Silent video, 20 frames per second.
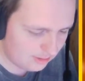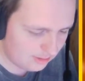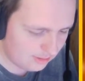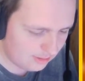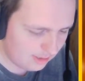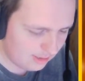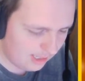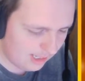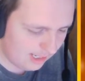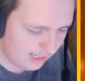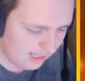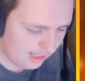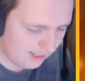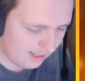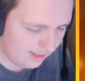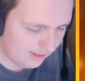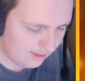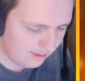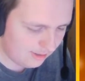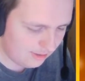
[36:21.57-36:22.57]

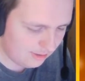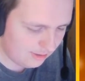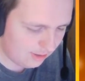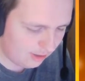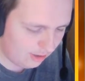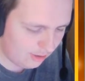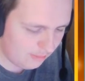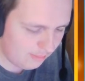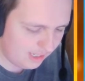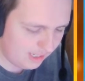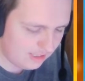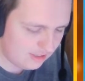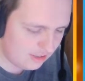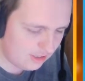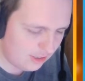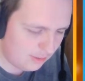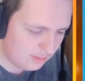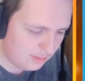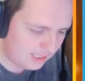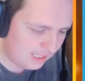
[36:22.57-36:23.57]
I made a
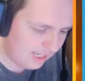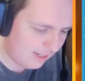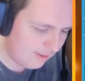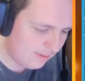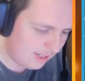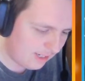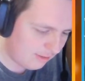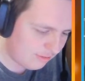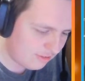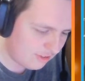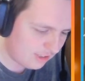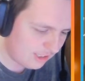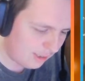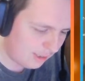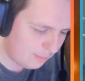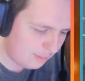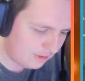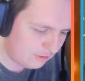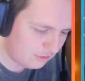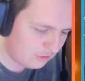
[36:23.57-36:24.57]
new account after
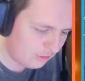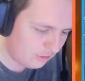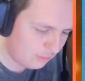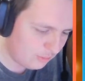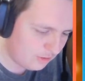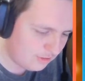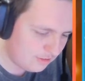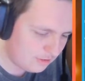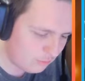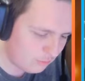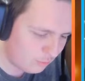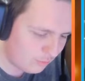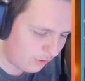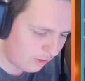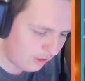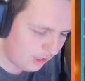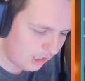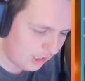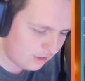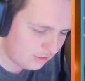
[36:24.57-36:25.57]
that because I was
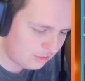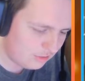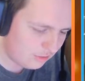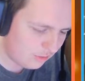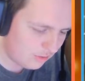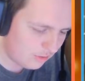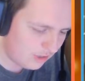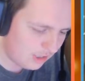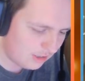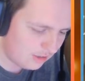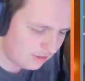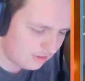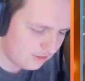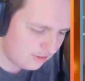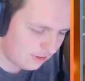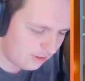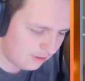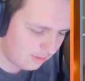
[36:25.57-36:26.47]
writing a story at the time.